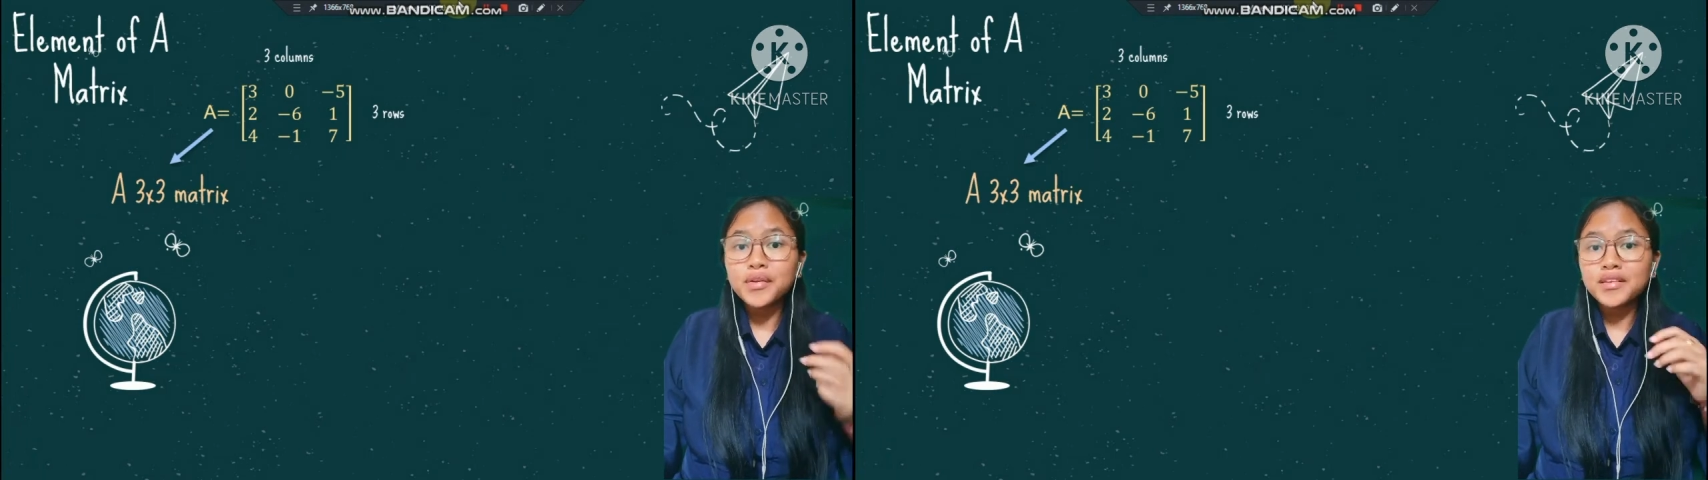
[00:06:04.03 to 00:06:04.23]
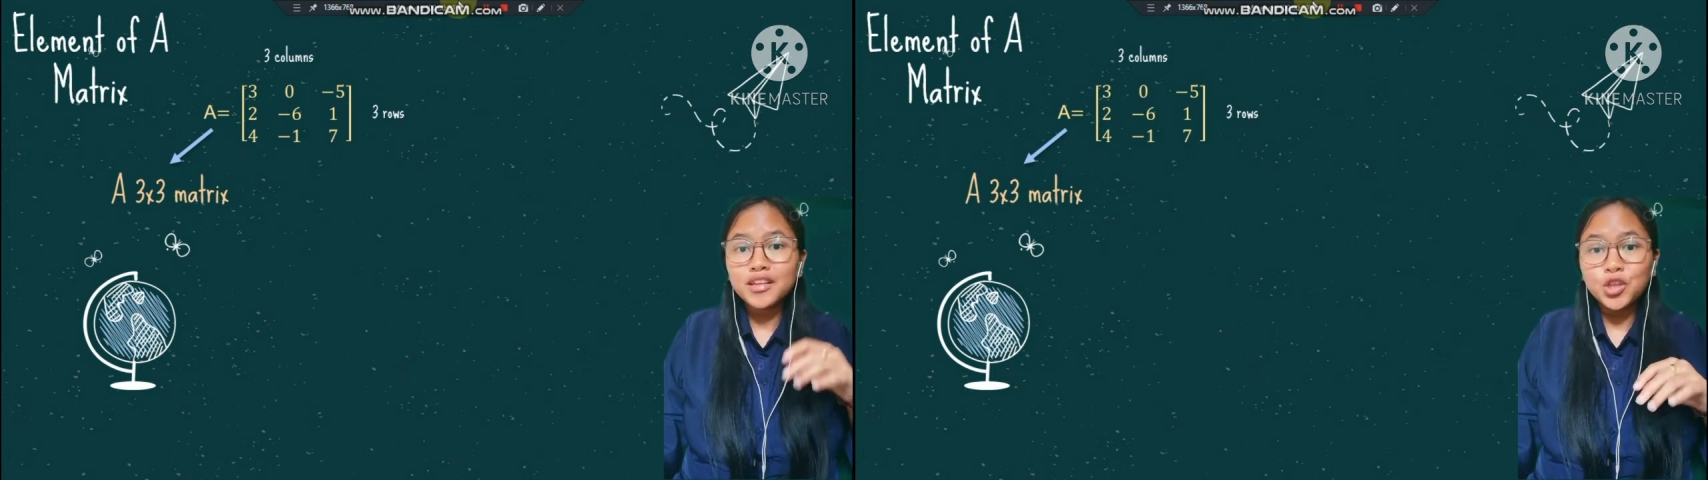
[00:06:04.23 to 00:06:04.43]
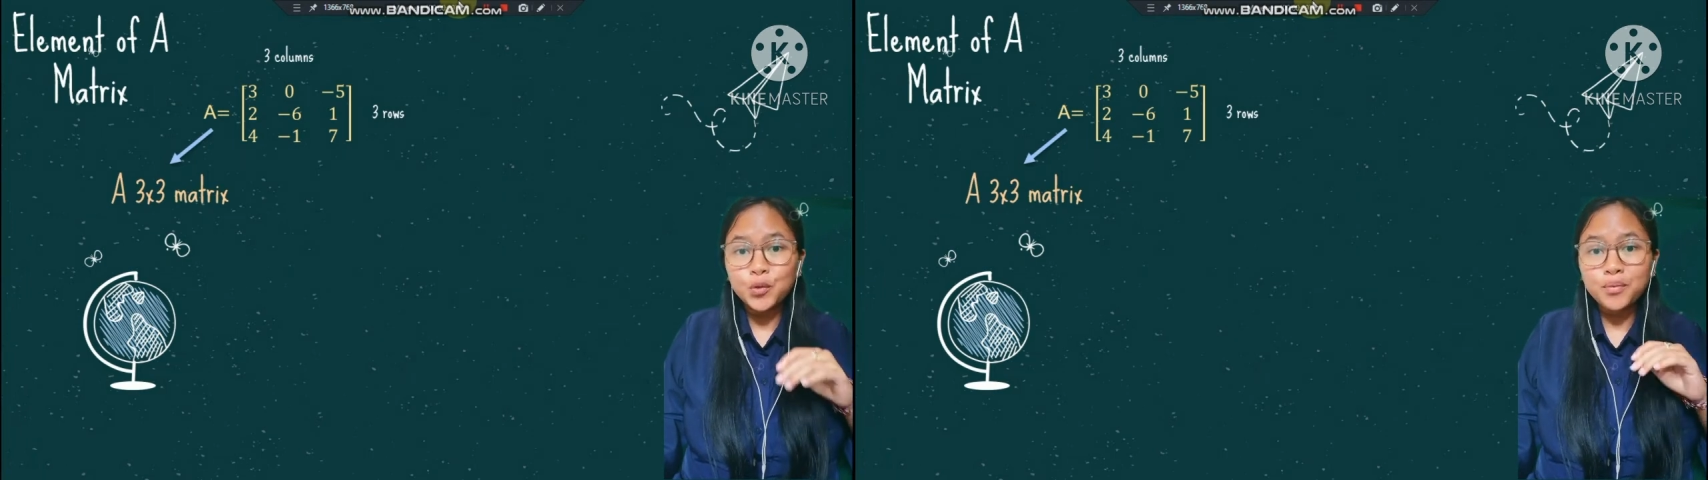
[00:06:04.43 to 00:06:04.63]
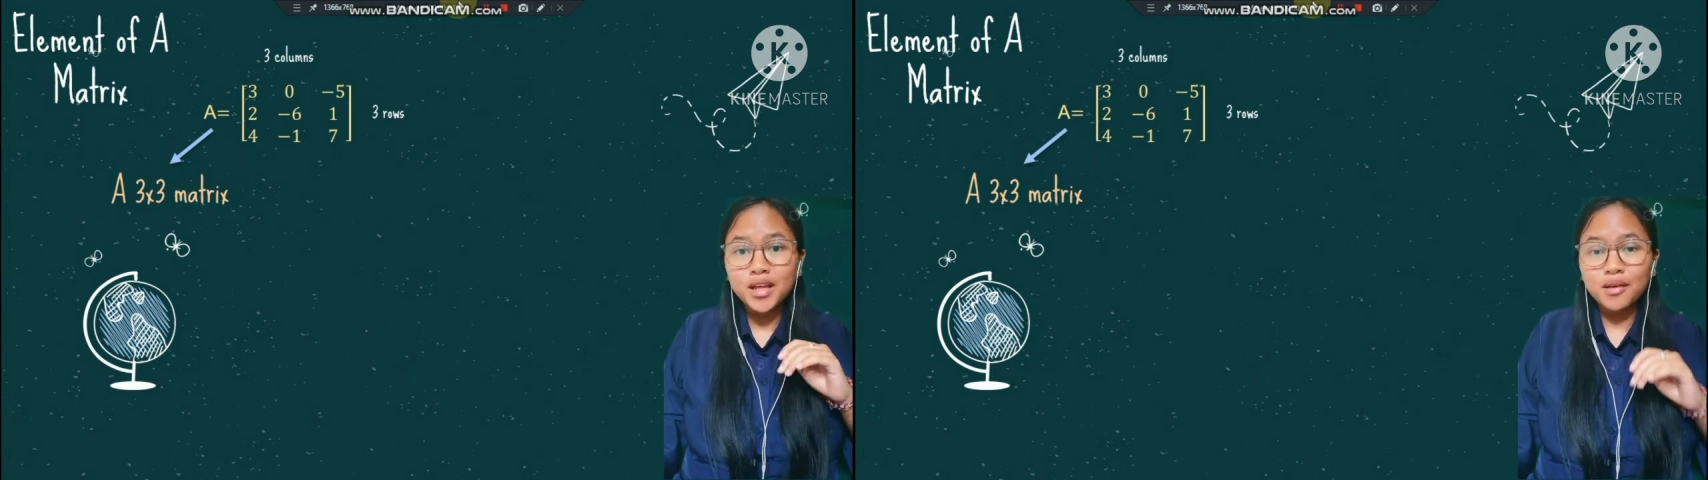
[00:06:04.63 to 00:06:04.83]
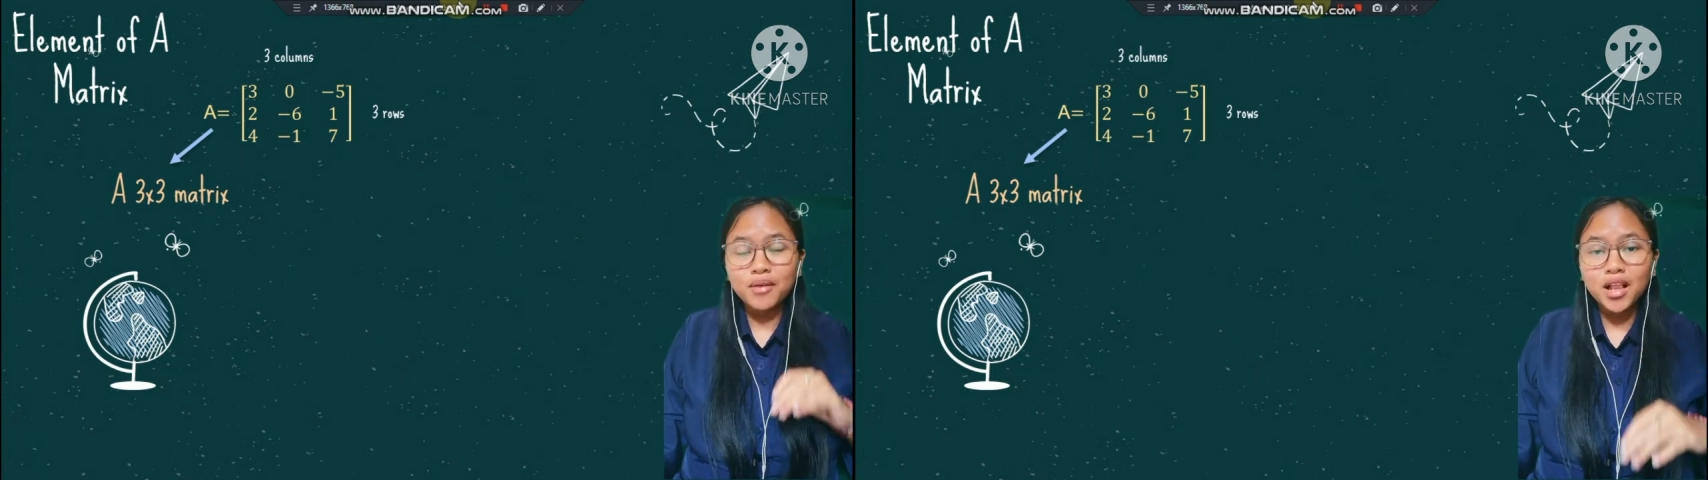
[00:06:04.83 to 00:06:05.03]
need to be
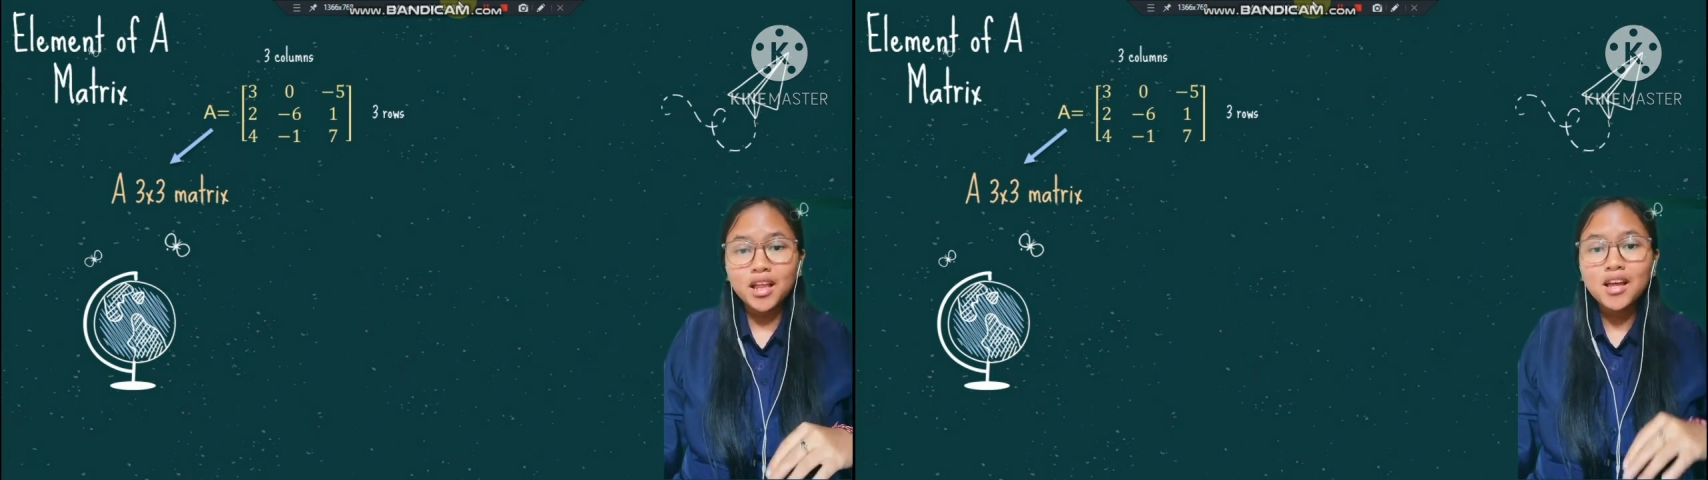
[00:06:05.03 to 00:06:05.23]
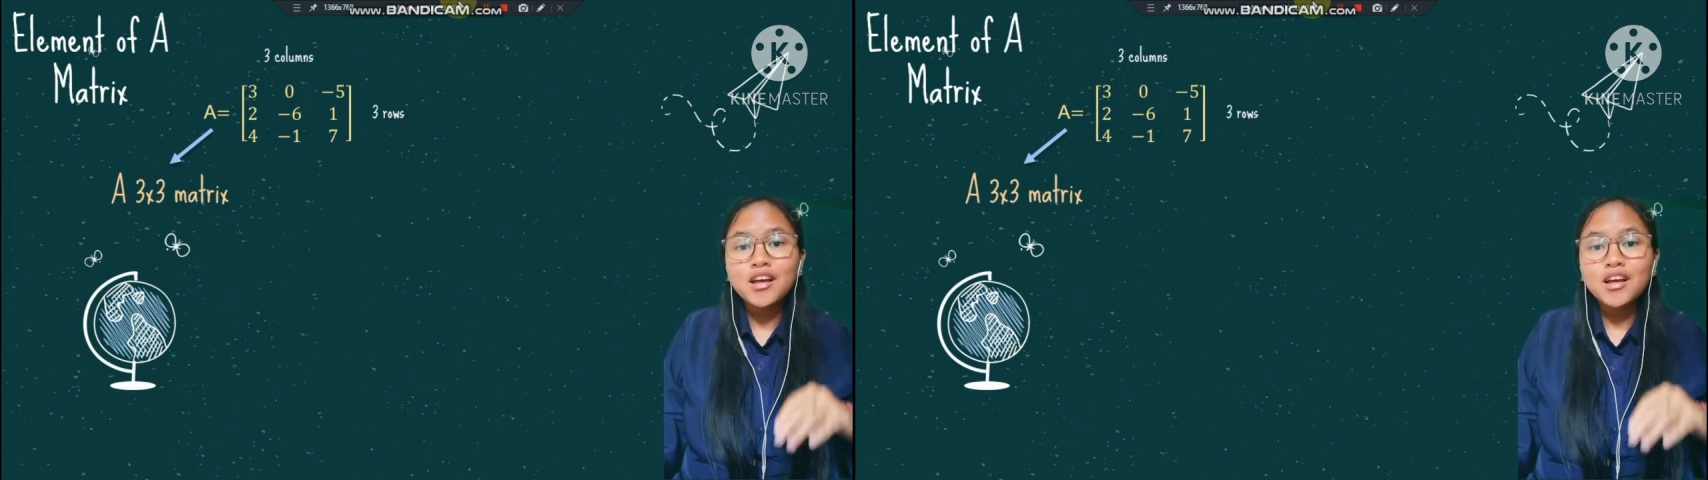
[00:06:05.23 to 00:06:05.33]
able